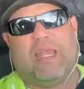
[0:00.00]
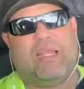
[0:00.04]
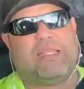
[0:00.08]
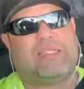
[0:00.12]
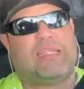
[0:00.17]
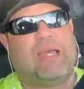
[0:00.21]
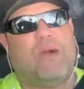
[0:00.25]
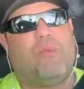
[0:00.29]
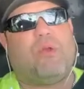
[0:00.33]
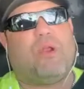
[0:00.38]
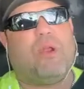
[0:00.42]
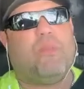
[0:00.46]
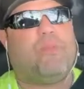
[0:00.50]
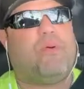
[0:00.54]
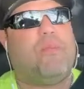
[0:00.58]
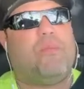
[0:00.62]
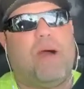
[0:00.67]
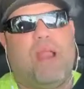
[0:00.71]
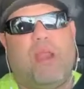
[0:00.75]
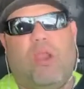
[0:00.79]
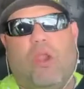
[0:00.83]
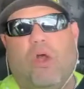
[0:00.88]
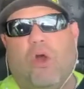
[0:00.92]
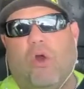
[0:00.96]
Because I want to put
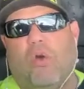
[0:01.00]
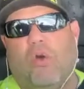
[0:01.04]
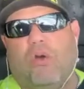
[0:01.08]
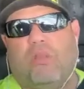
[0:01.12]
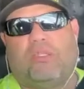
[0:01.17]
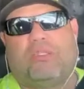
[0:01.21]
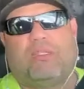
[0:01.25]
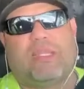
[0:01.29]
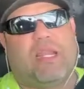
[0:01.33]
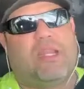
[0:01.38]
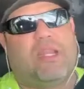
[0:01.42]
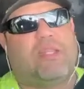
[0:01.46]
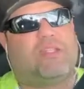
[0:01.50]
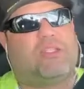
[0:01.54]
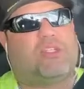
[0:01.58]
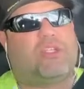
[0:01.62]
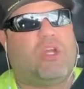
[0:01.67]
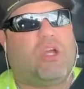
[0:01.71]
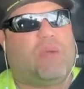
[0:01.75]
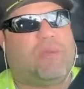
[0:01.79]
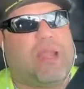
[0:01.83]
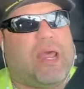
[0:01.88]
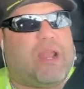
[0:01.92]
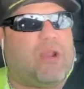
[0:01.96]
my logo on the side of the
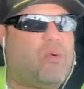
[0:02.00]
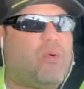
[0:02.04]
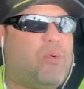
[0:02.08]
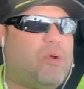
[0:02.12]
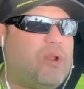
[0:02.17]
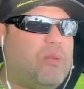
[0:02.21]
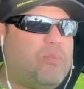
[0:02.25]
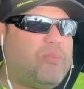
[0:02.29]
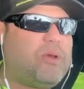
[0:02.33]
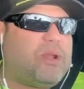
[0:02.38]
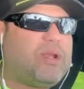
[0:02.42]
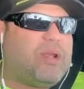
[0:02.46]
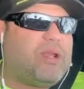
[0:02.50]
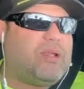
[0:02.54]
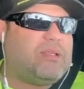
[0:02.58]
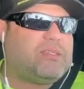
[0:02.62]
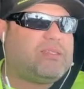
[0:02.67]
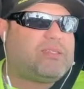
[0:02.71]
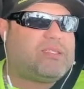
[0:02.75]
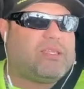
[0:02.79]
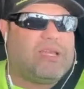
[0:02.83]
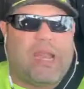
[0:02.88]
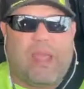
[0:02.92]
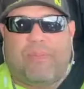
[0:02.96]
truck, but I don't want to put it
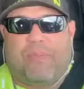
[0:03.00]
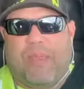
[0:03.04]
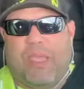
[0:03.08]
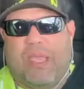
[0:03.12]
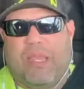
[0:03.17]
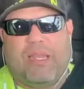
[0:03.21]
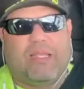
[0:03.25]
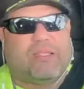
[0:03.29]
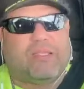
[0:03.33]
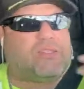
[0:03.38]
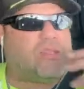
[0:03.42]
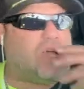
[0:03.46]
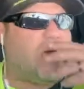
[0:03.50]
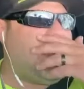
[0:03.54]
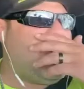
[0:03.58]
until I paint it. So